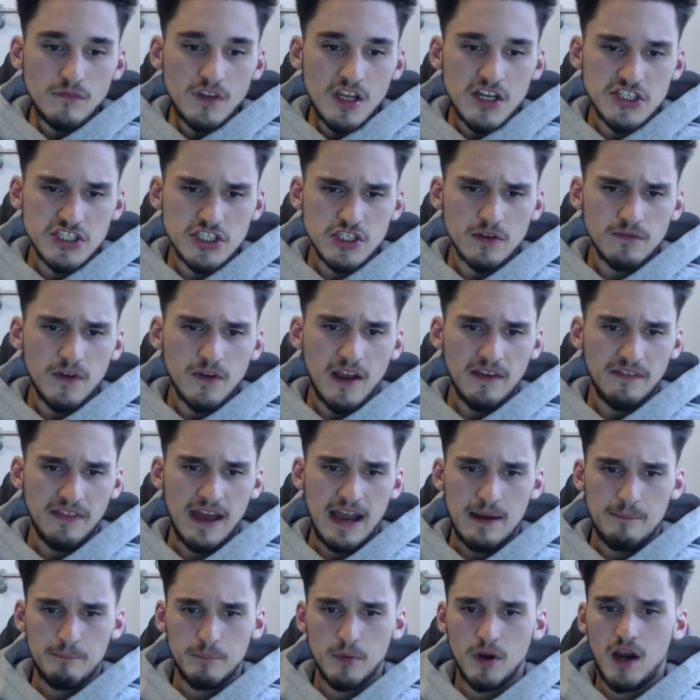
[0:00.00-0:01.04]
and stuff like
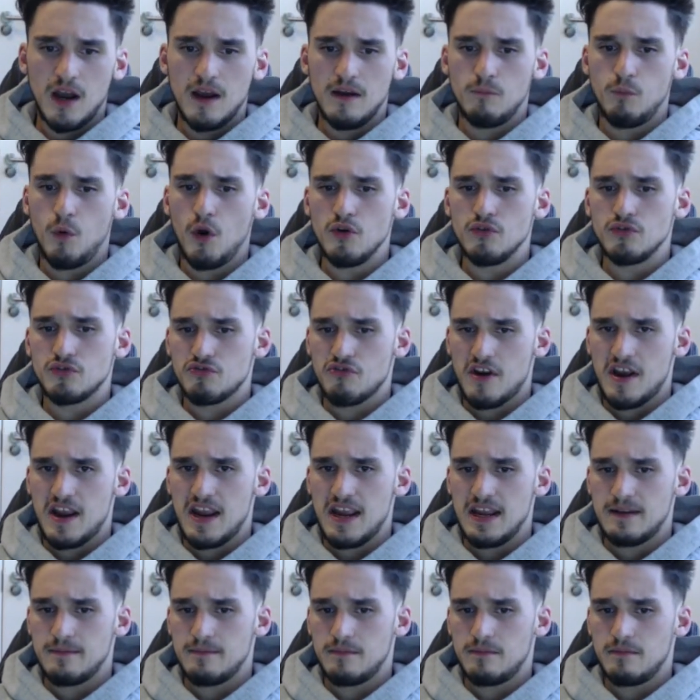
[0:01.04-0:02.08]
that, but I won't
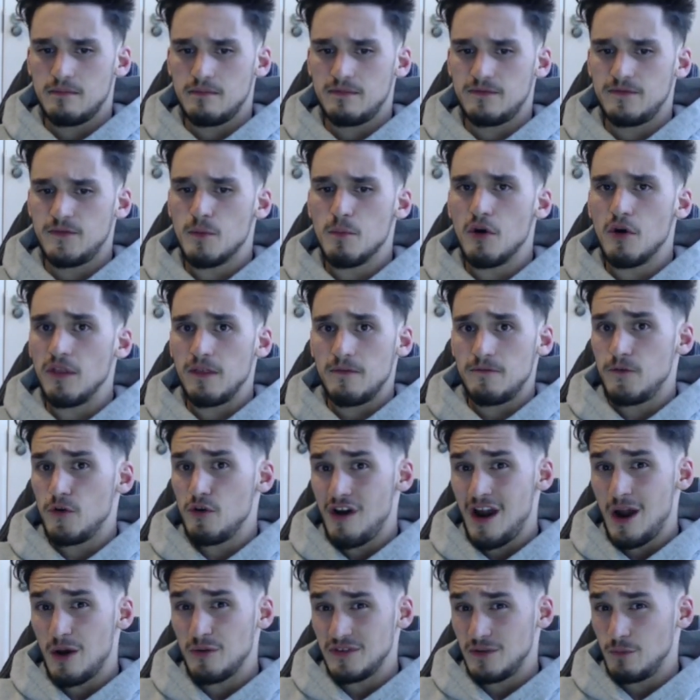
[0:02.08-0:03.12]
trade for more than
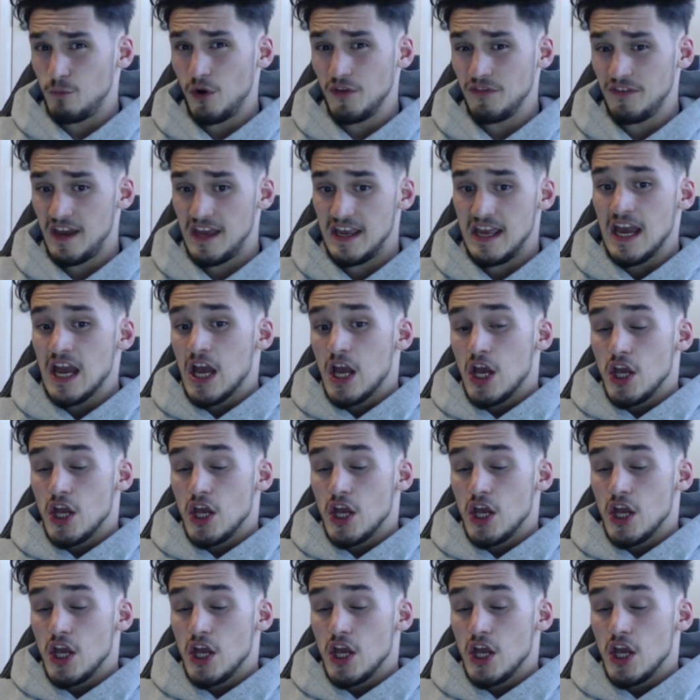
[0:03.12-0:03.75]
4 hours in one day.